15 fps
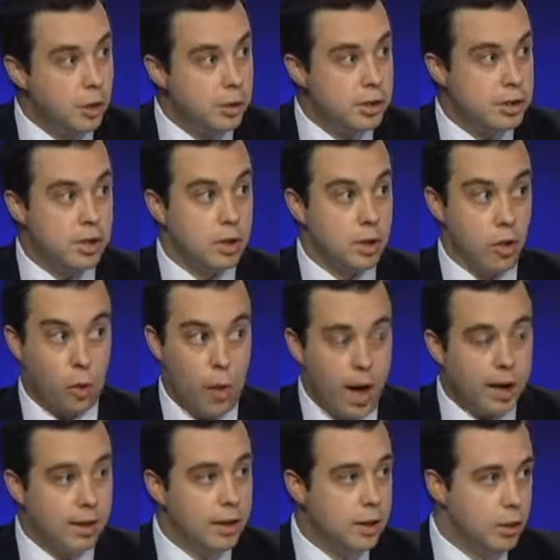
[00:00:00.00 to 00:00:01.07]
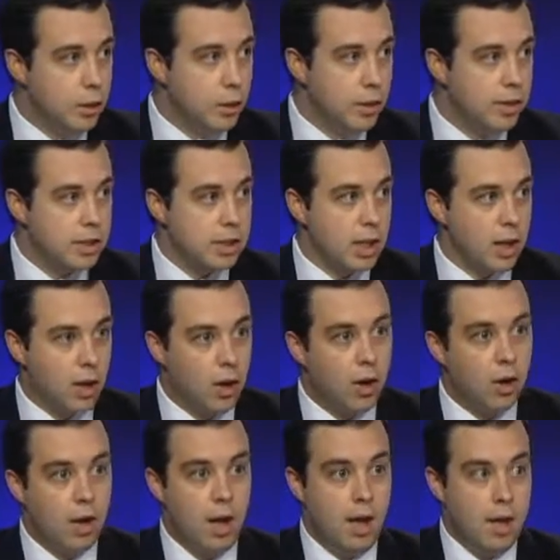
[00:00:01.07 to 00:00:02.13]
notices directly due to this
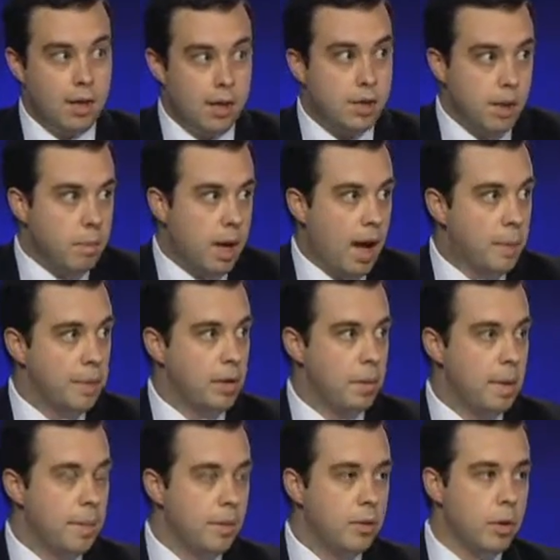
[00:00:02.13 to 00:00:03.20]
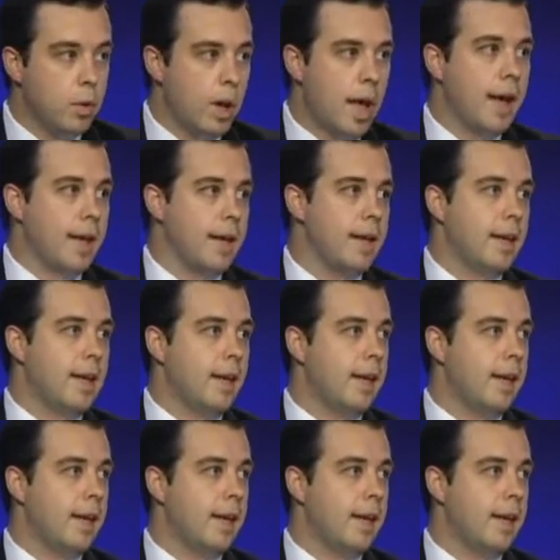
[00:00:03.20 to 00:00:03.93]
law. It's unpopular. People don't like it.